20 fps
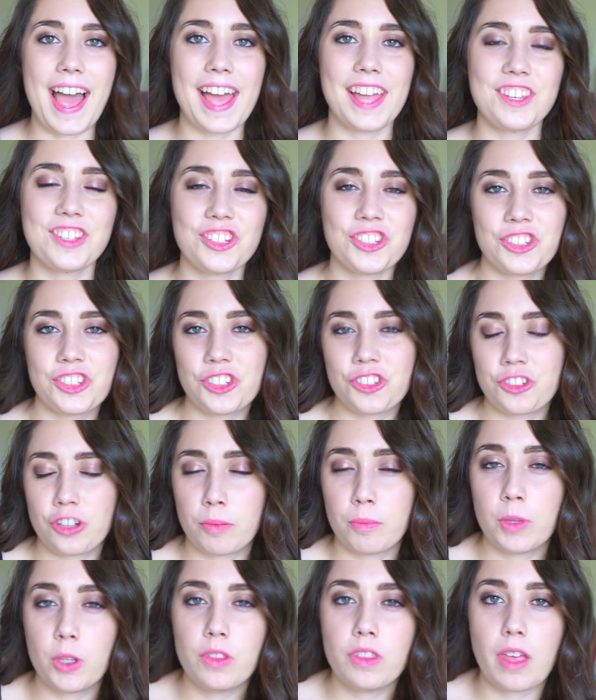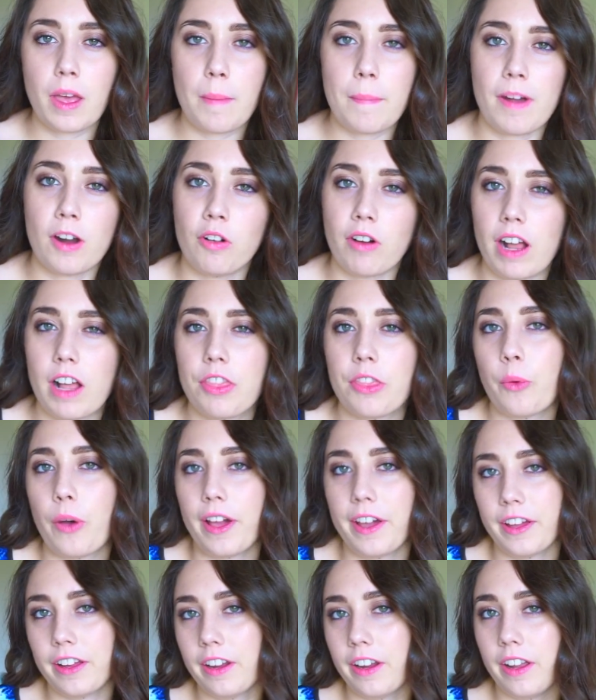and just distribute them around the
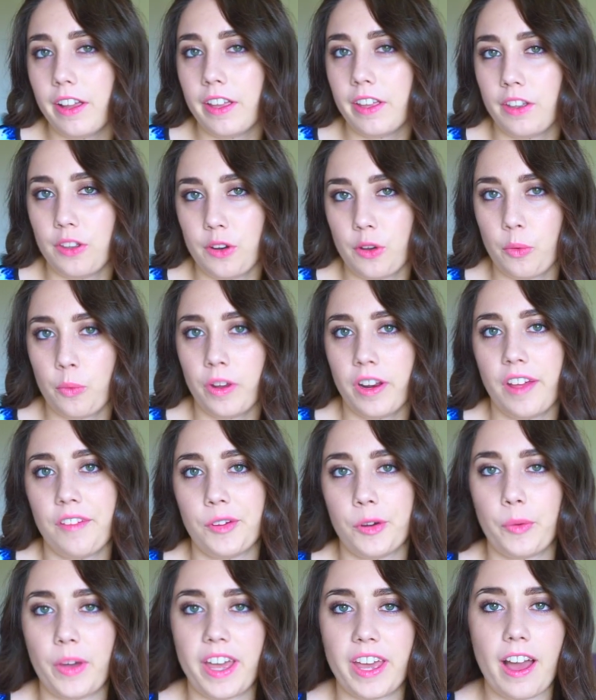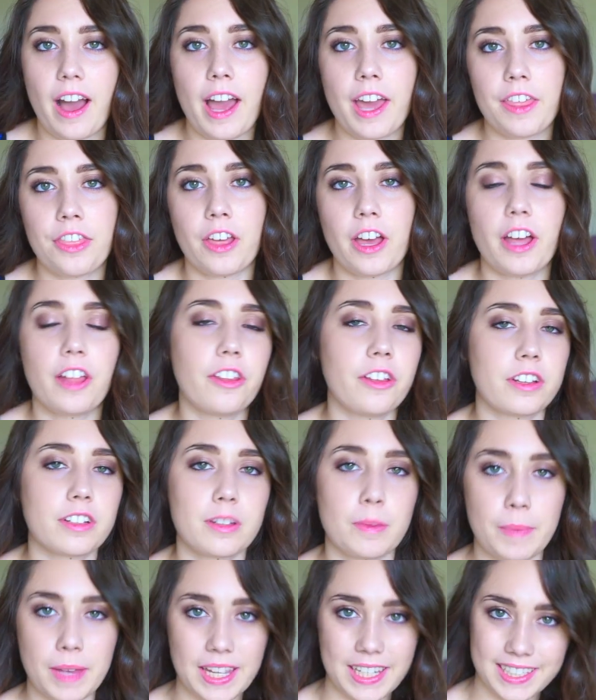wire in whatever way I thought
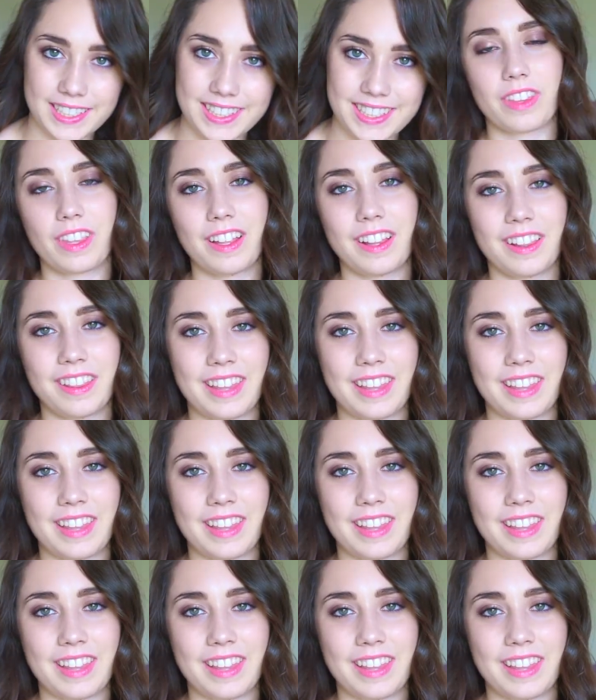looked best.